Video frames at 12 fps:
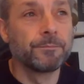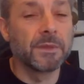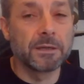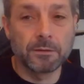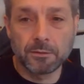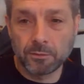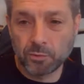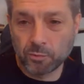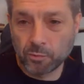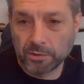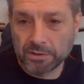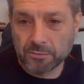They are
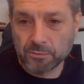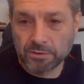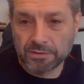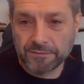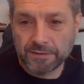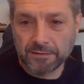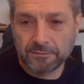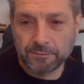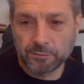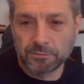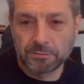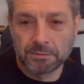always
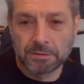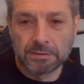faithful.